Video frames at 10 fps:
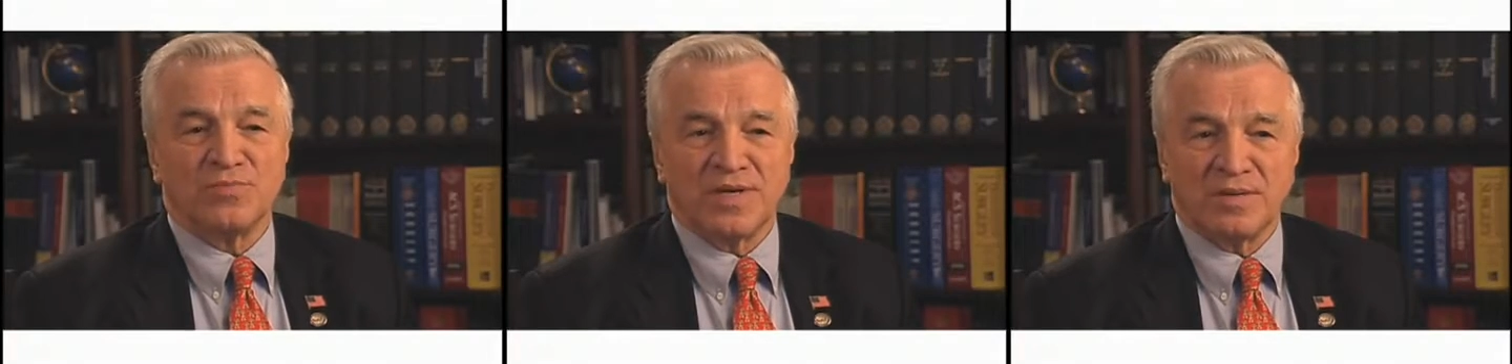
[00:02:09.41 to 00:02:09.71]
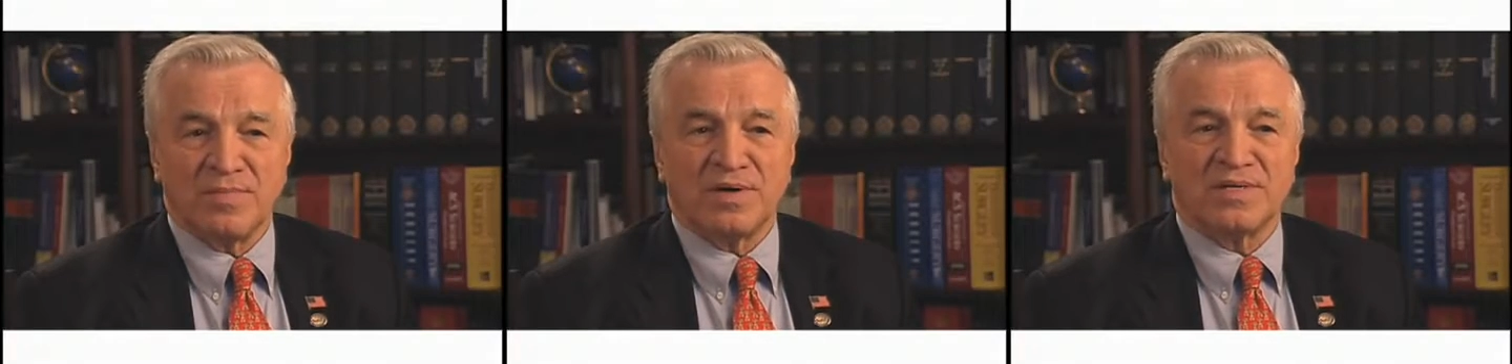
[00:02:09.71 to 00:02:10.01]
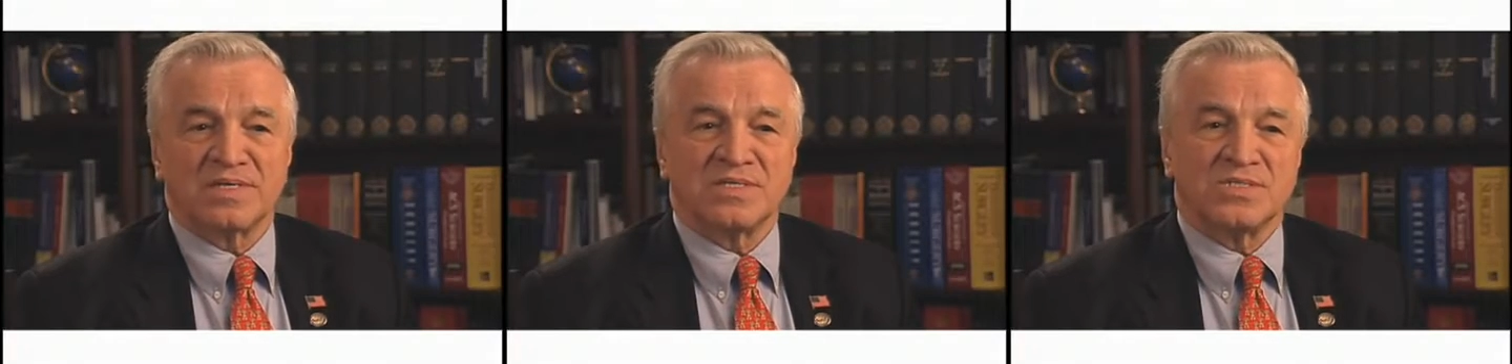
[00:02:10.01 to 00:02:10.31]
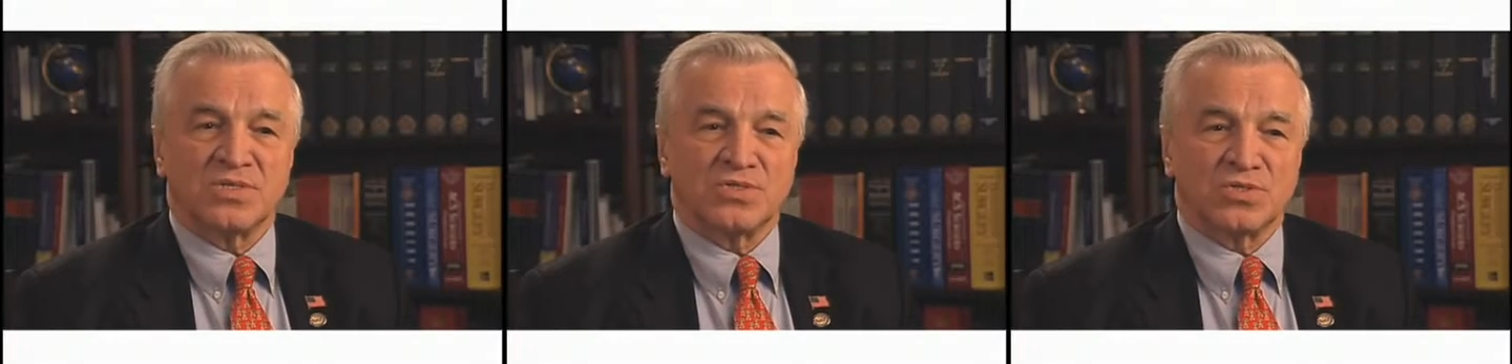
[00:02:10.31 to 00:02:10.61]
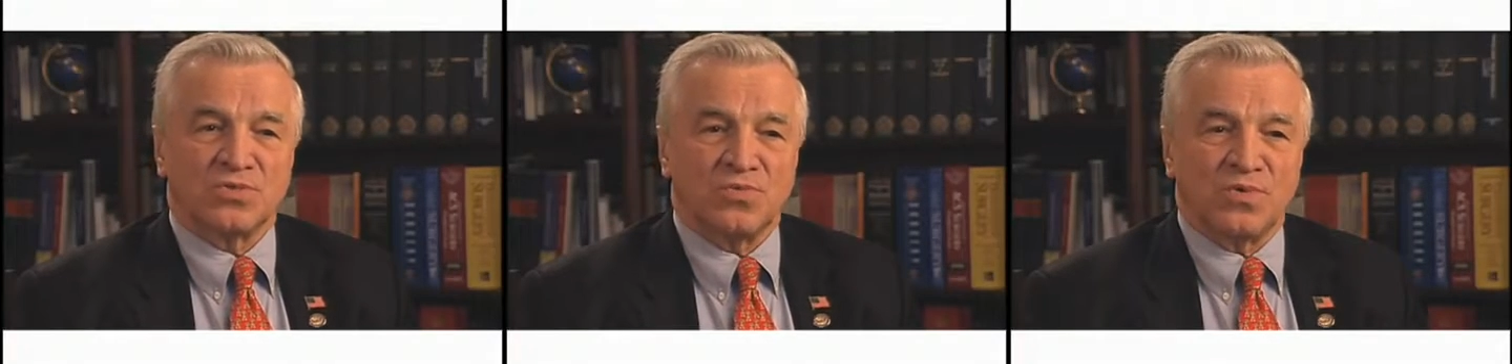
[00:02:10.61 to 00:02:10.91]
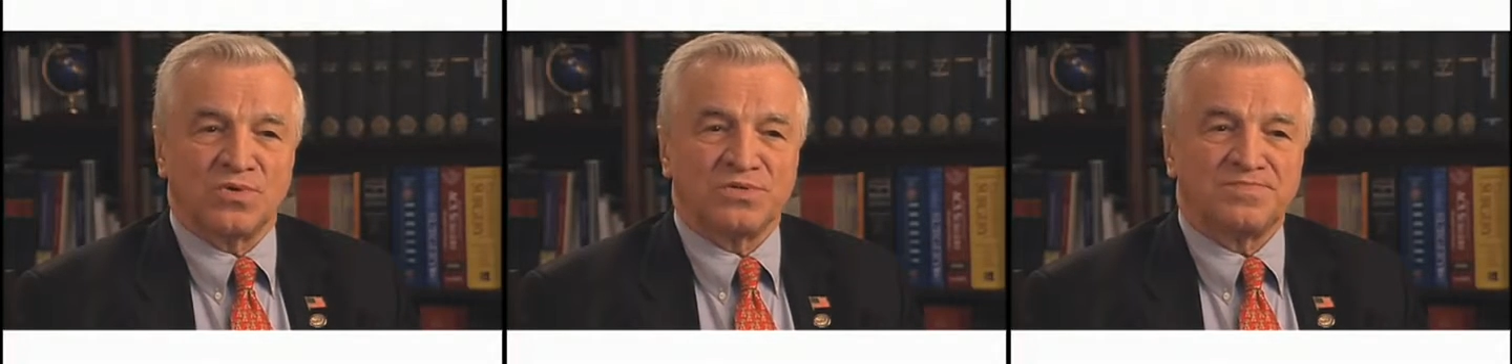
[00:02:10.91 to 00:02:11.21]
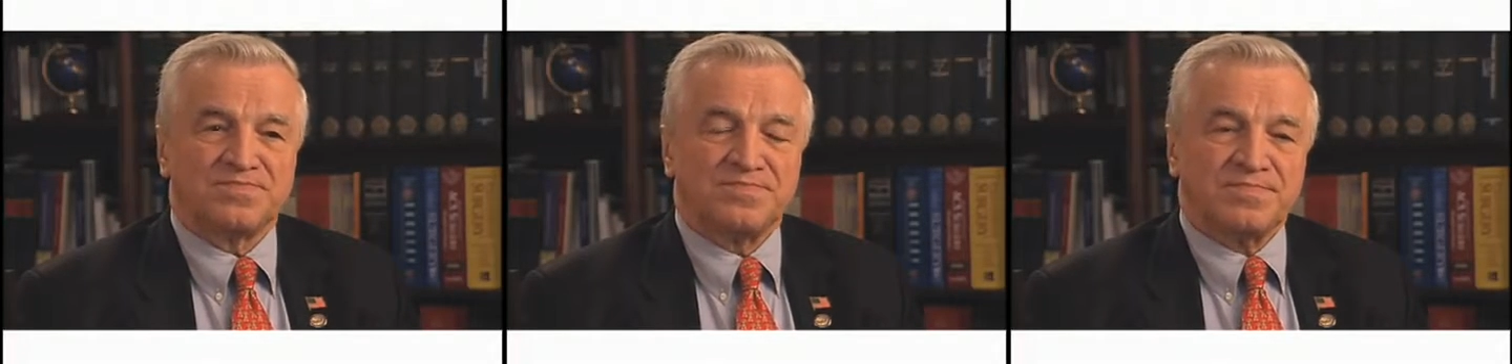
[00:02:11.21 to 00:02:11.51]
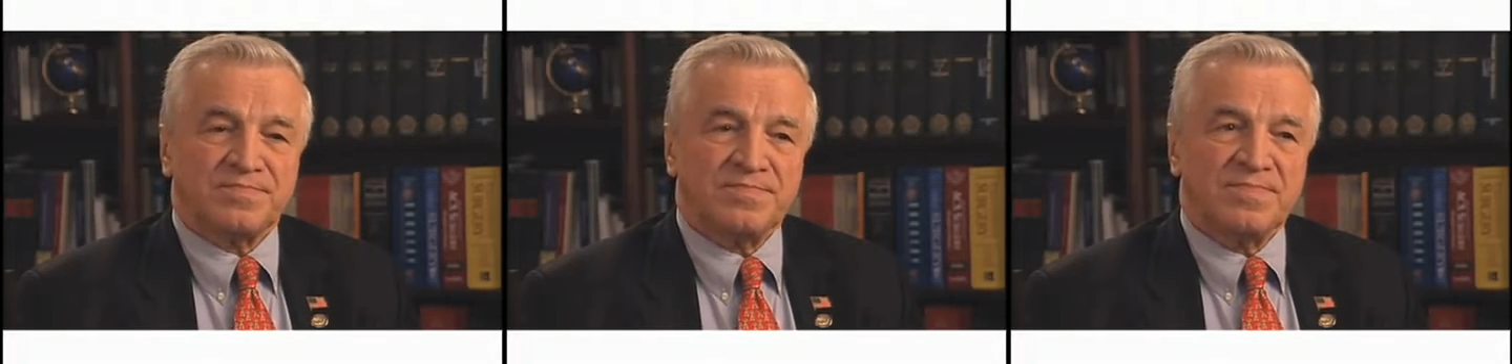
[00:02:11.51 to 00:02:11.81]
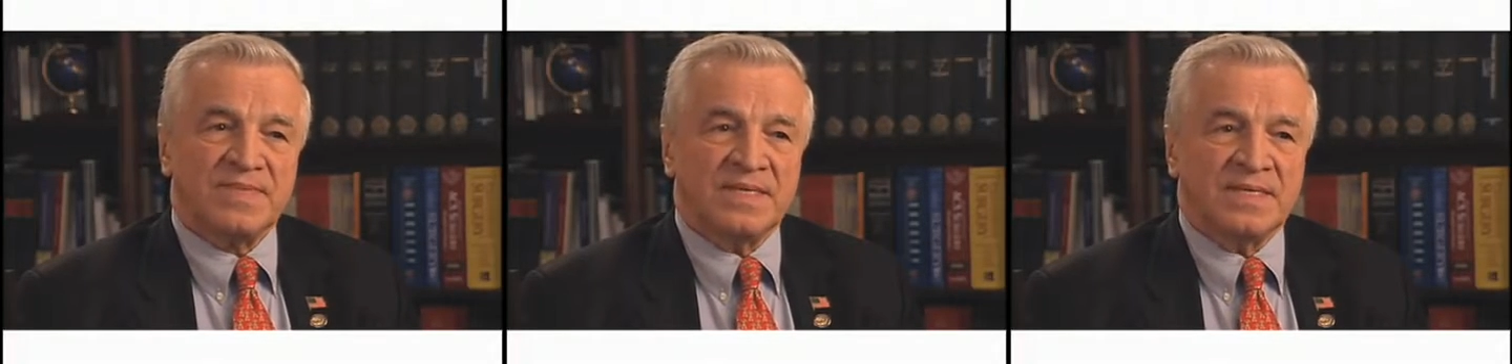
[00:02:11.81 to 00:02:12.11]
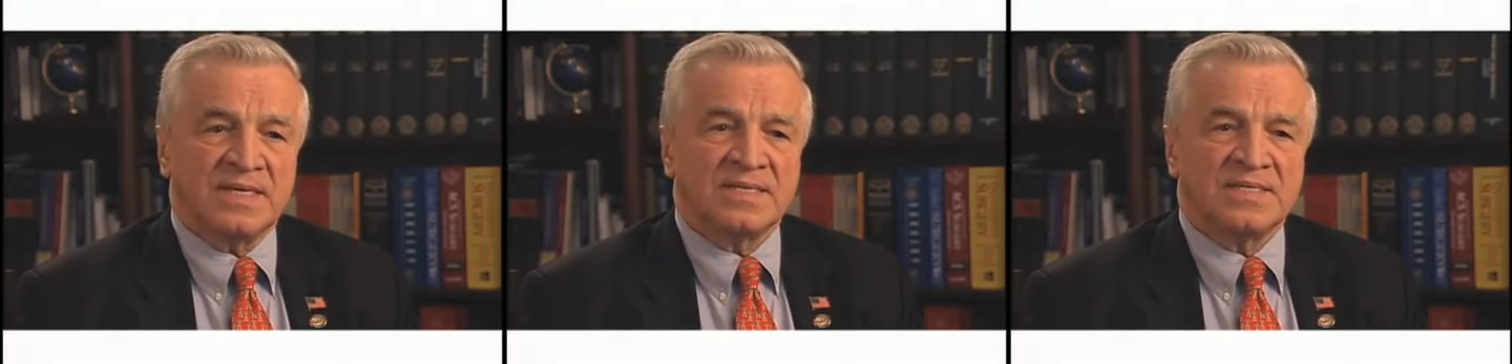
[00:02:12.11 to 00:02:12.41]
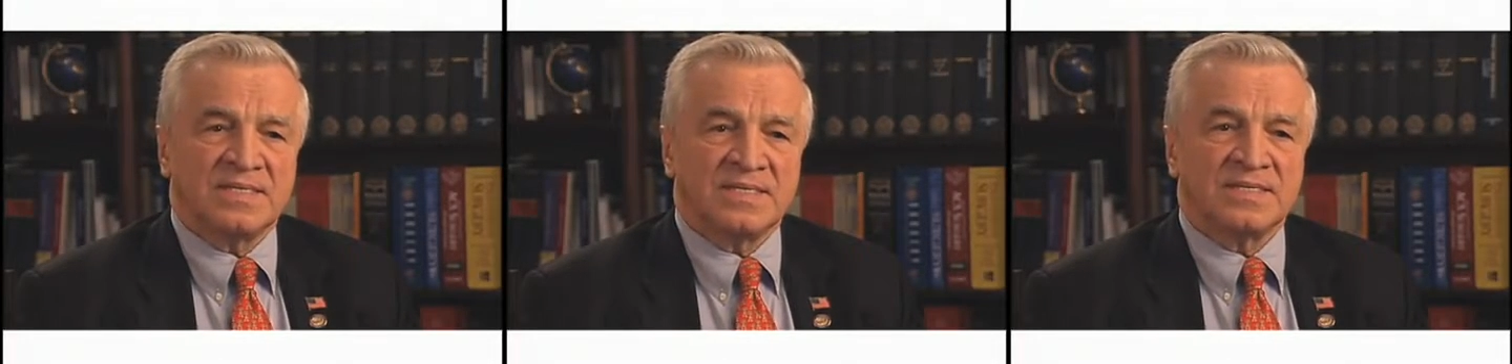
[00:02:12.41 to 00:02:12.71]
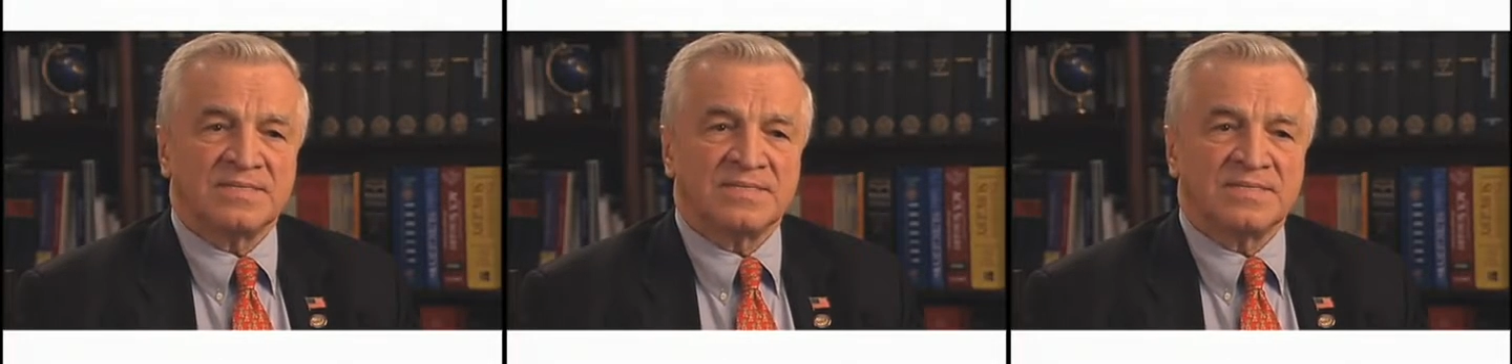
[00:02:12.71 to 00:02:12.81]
metabolic, and surgical world. And